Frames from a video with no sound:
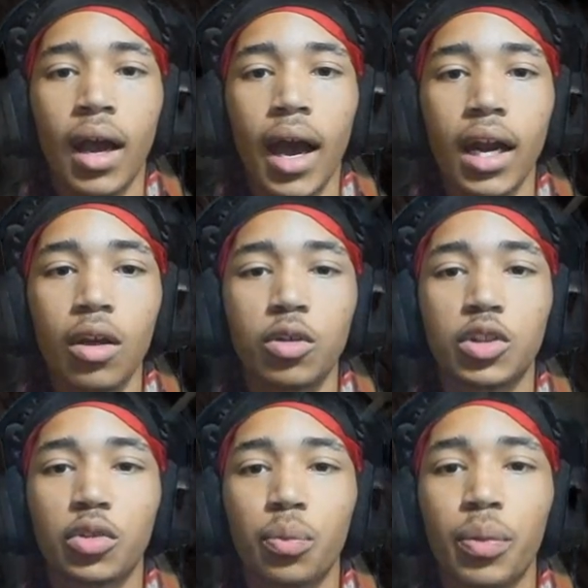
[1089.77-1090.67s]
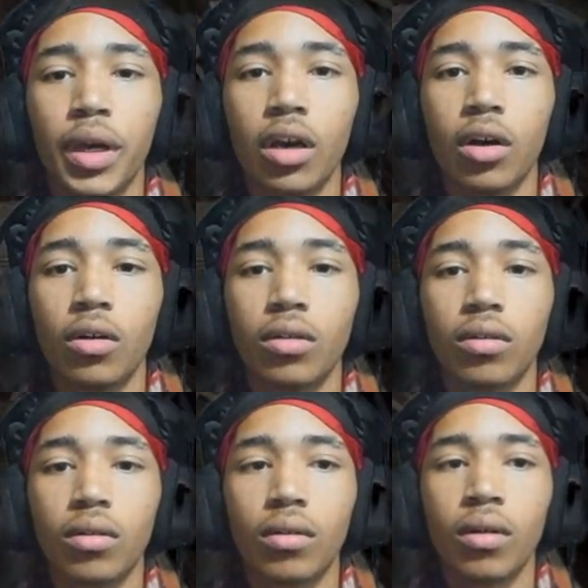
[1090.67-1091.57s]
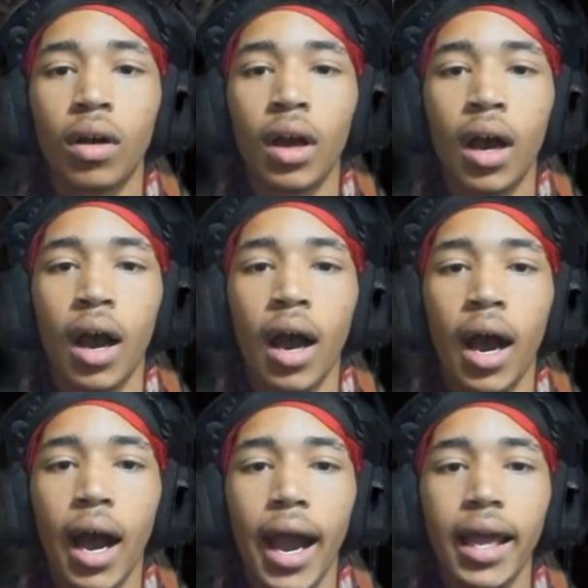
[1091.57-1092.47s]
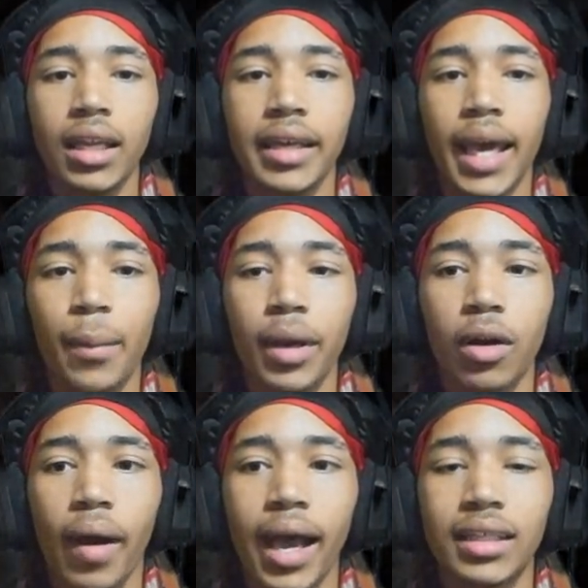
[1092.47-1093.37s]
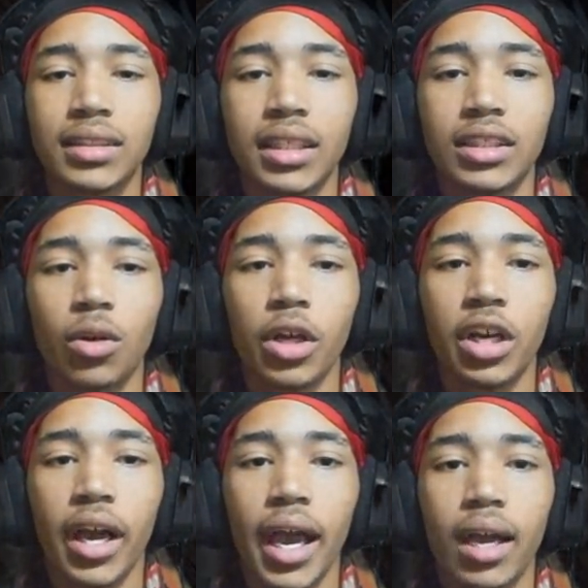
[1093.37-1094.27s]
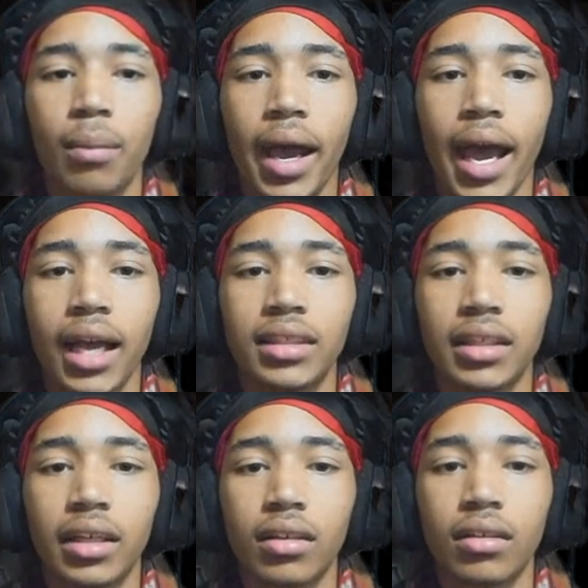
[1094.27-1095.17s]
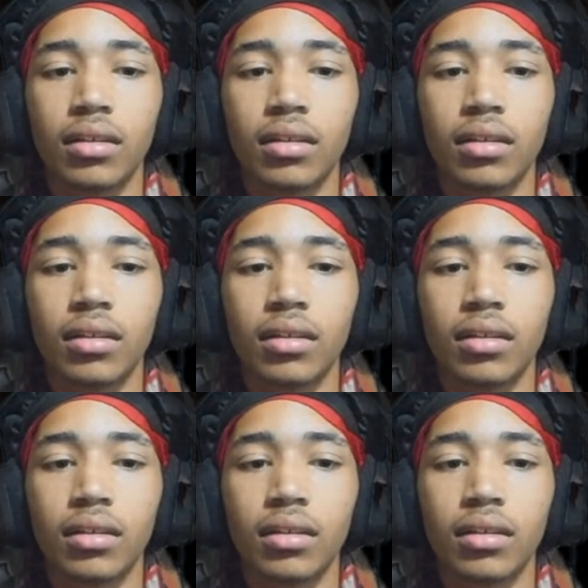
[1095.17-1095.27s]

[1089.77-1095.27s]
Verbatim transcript: How do you spill highly chemical acids on your head by accident?